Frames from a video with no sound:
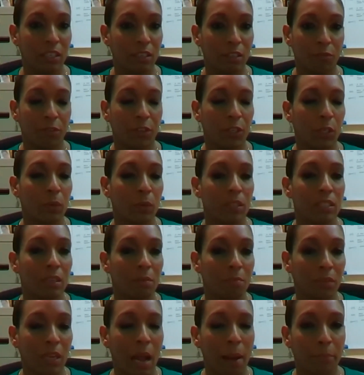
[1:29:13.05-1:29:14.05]
individuals,
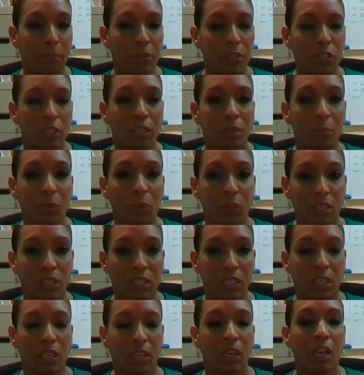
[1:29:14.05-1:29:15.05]
and campus
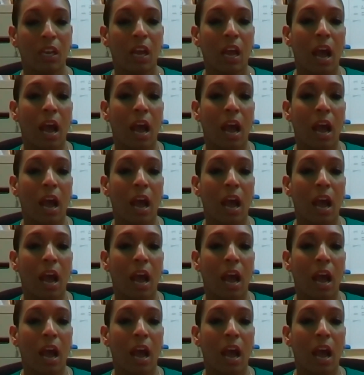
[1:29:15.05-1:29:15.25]
community.